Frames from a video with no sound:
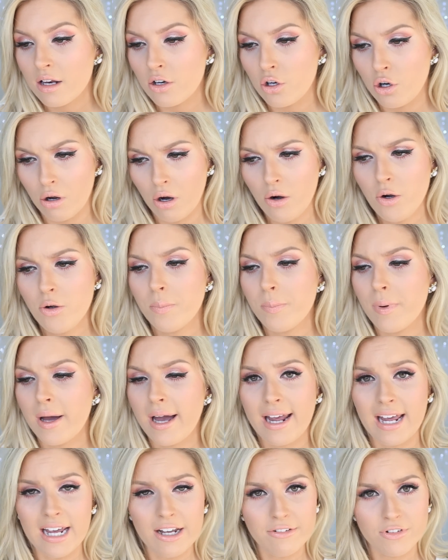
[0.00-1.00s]
Nope,
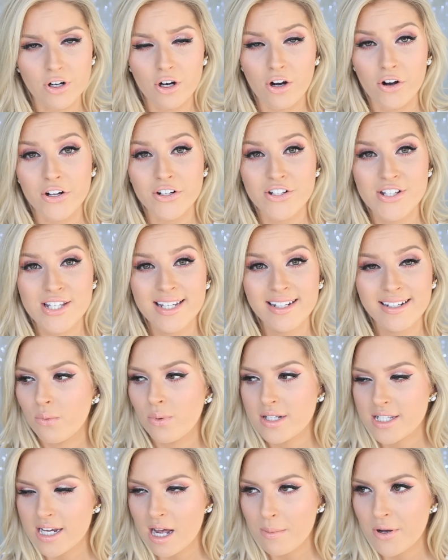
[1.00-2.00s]
I have not.
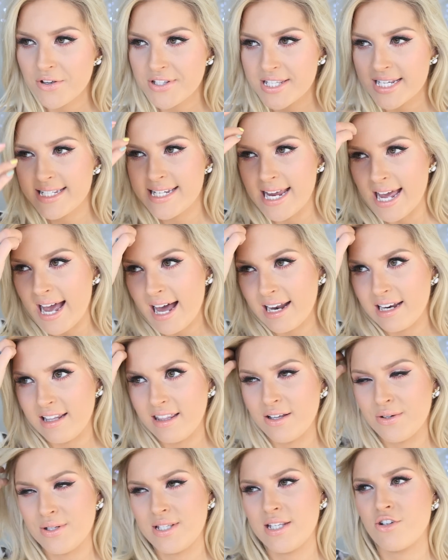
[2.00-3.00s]
One time I was in town
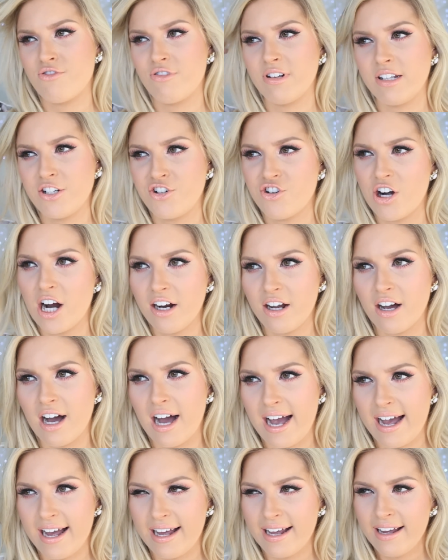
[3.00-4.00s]
and there was this really drunk
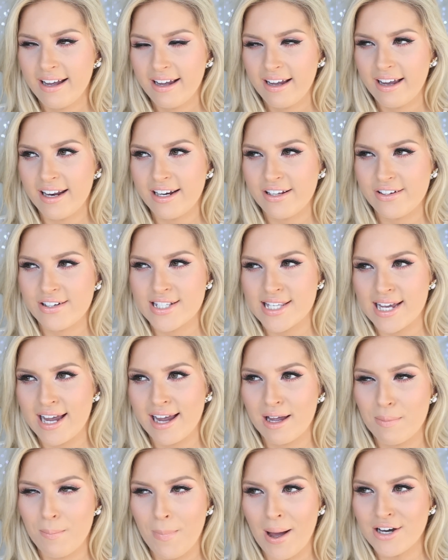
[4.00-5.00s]
guy and he was
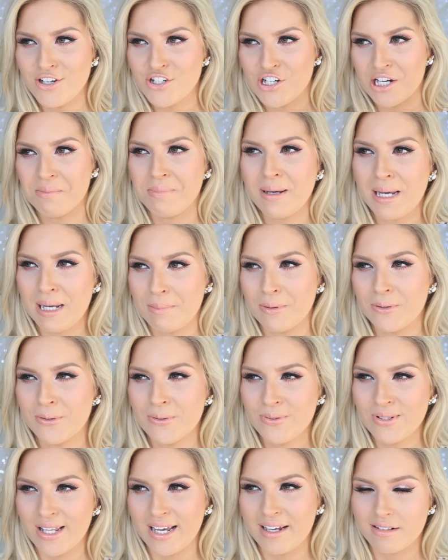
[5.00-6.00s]
like punching
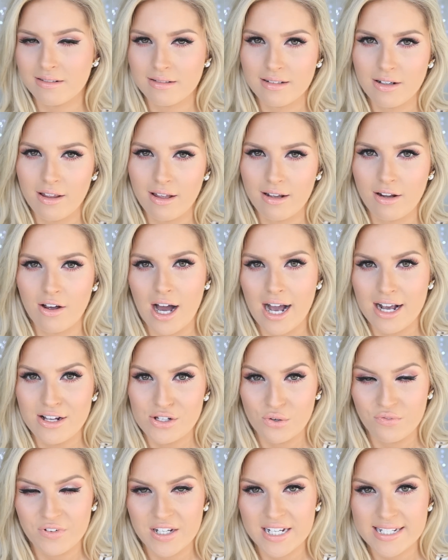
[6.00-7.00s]
people, like
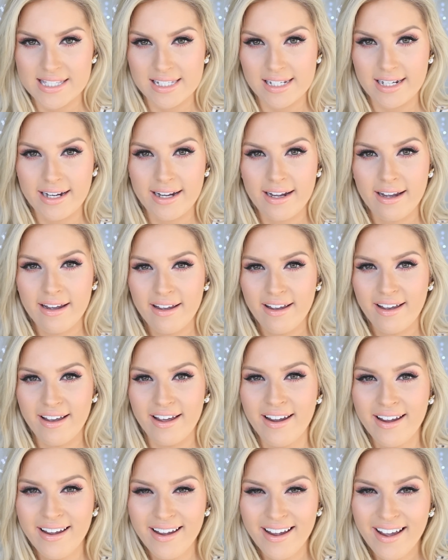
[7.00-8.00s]
guys obviously.
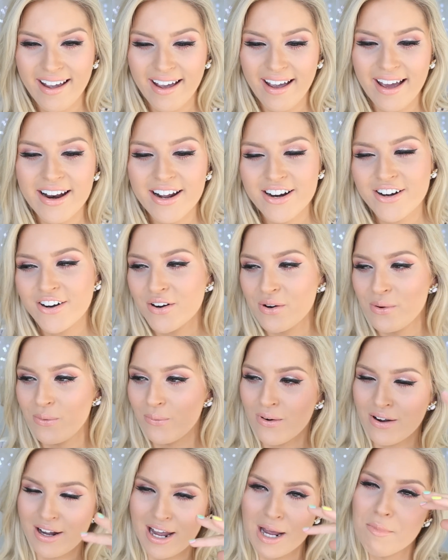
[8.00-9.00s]
And I don't
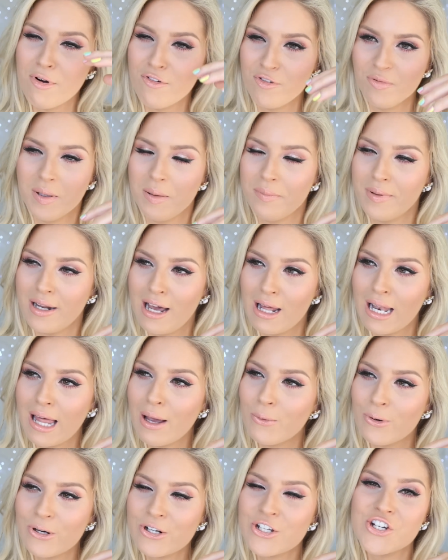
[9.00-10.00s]
know what came over me, but I
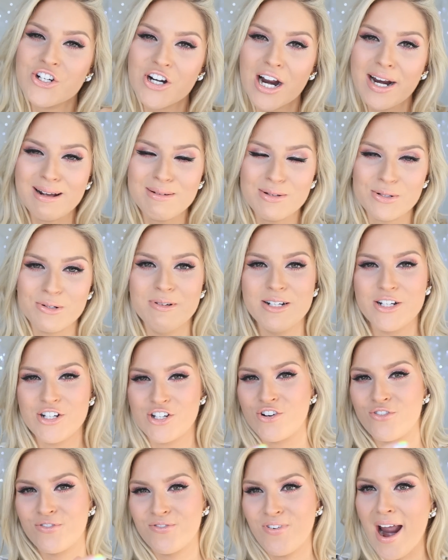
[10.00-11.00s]
like walked straight up to him and
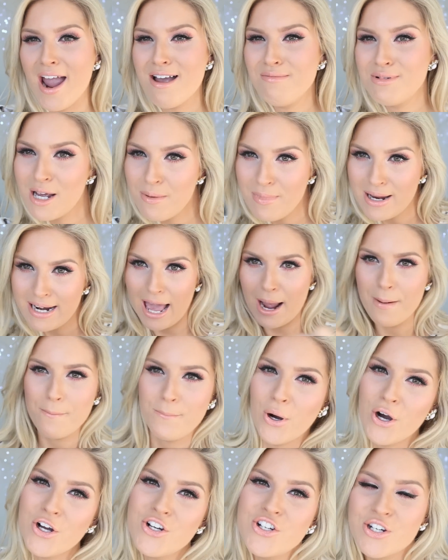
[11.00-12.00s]
just grabbed him and
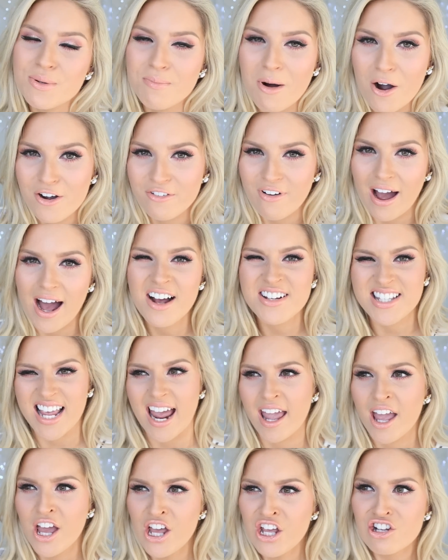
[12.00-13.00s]
like pushed him over. I was
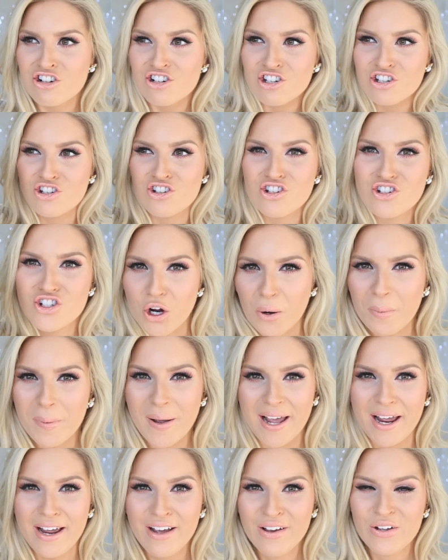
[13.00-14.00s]
like, stop
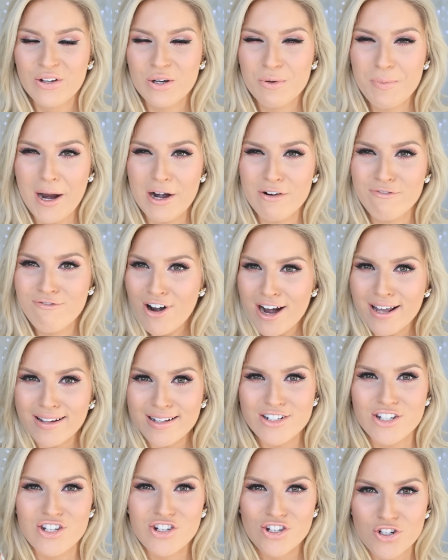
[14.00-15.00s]
it! You're being
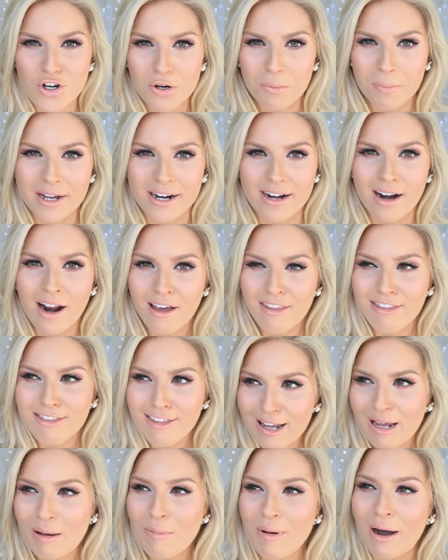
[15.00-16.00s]
really stupid!
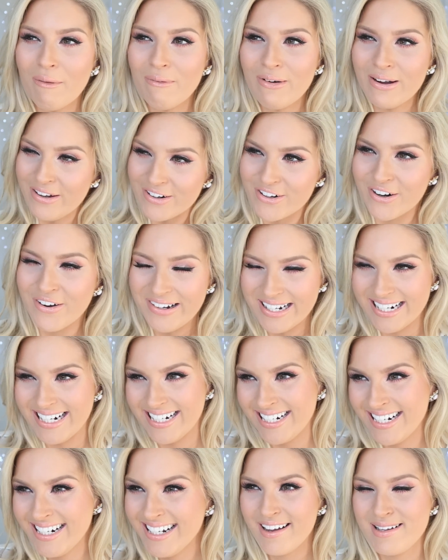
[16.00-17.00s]
Think about what you're
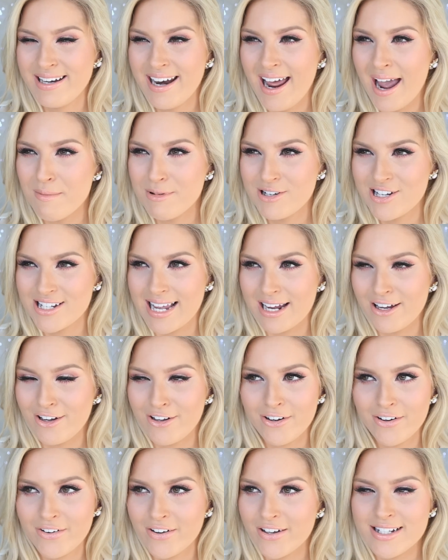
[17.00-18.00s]
doing! And Hamish was like, you
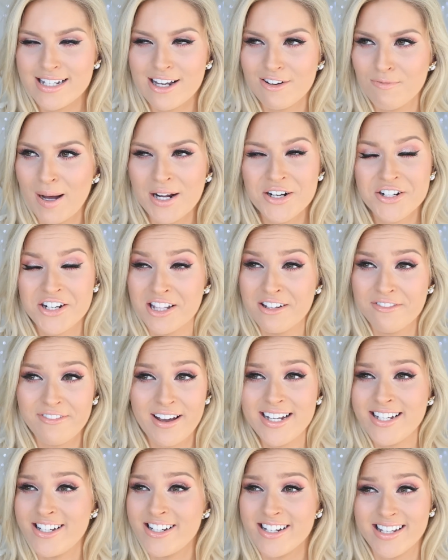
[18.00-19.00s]
could have got yourself punched in the
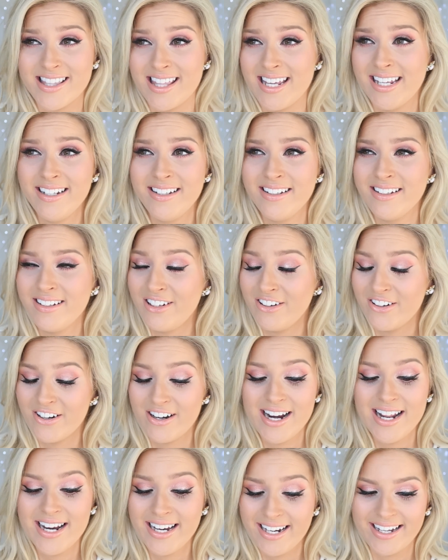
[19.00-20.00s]
face just then. You're
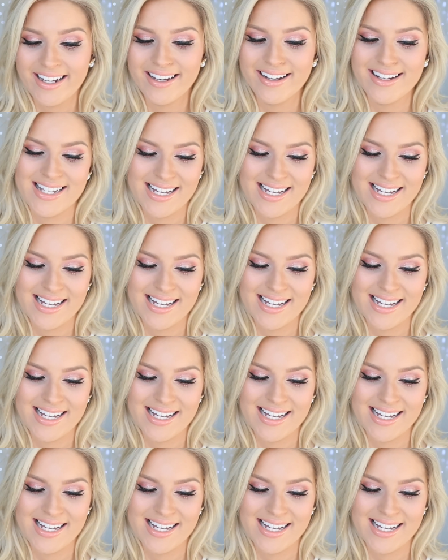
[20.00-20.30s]
an idiot.